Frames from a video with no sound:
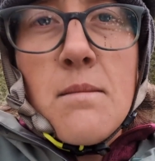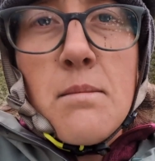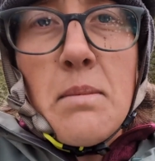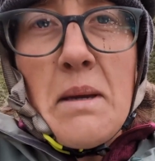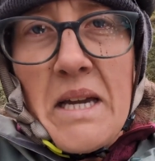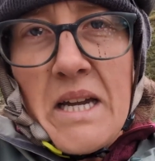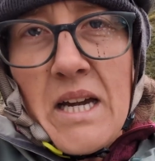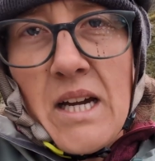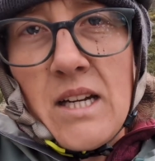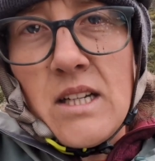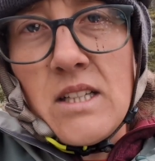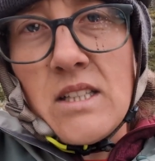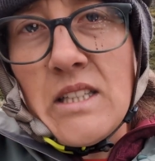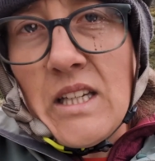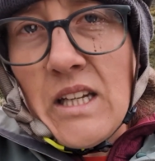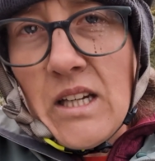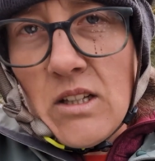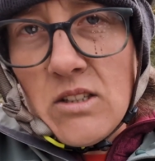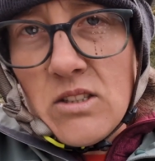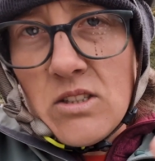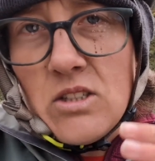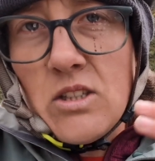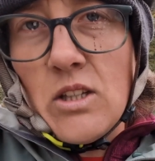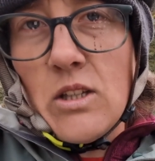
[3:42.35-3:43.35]
because
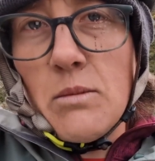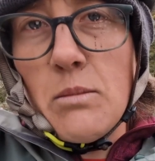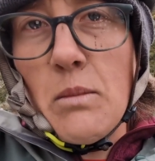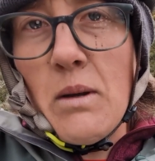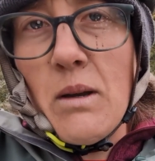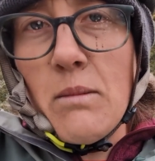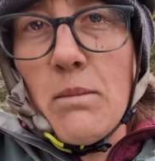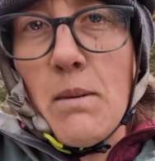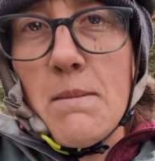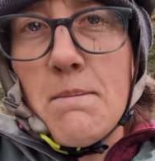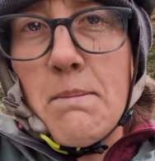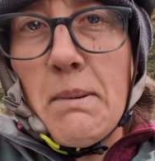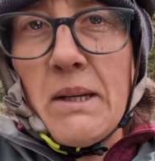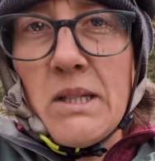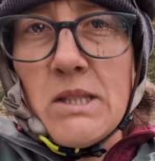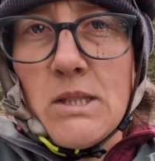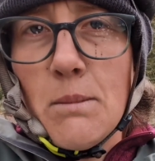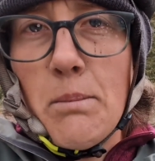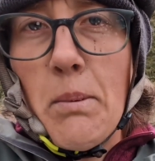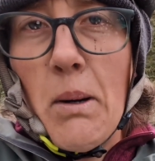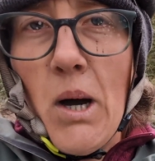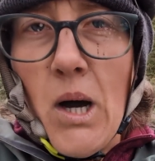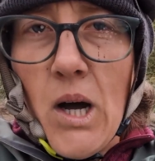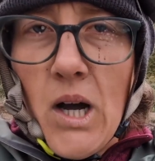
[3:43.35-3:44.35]
it'll be
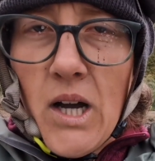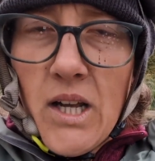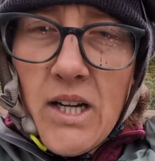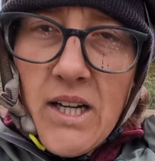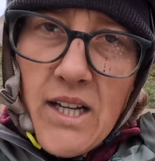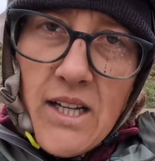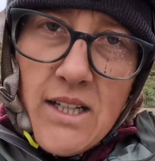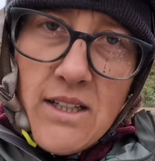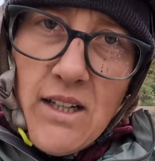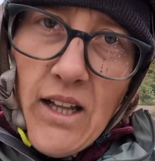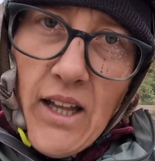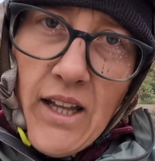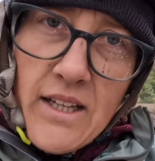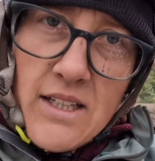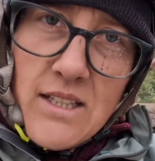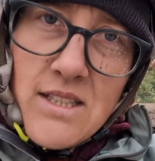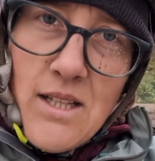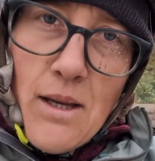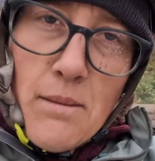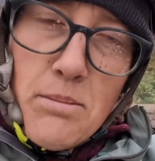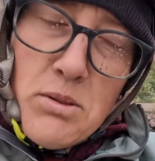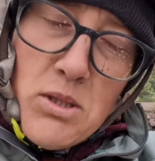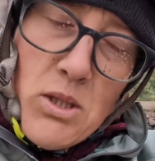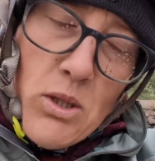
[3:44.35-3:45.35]
built upon in like
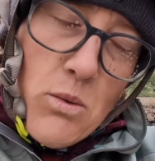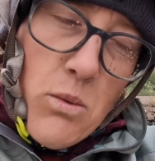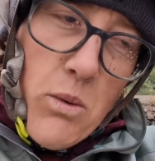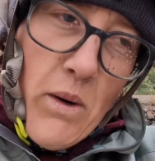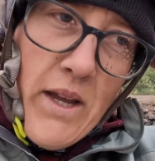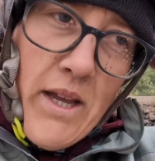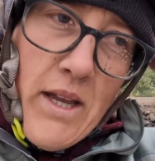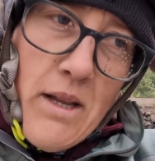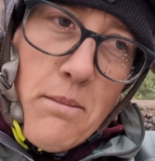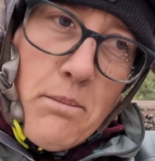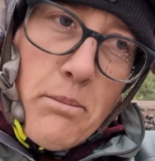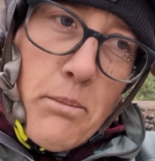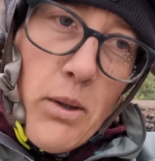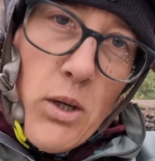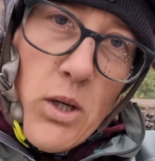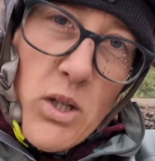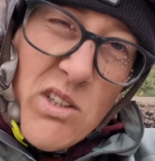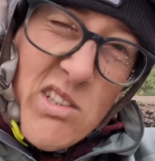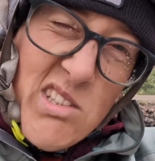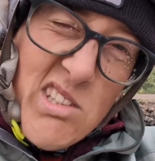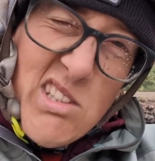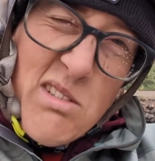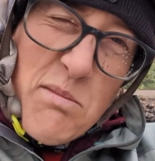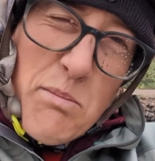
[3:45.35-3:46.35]
subsequent
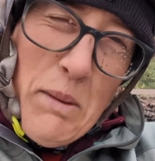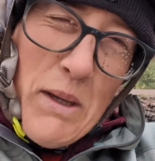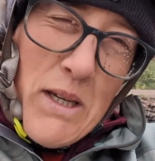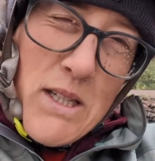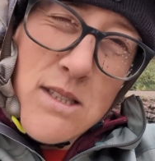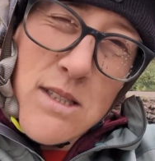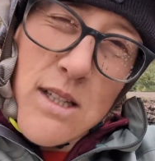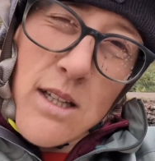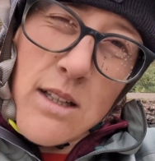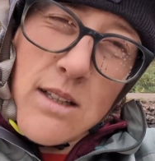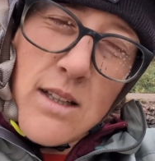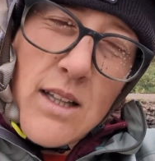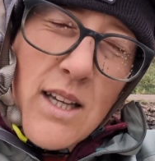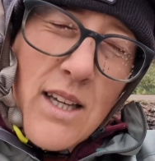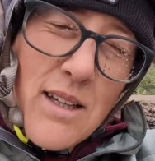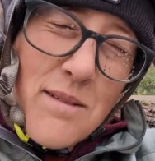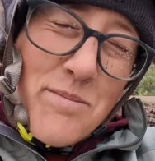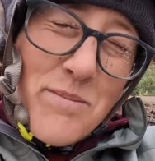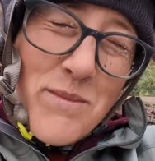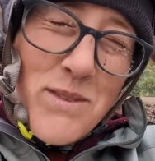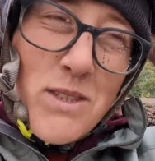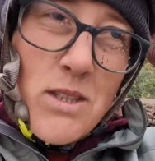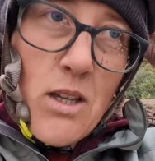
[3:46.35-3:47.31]
books basically.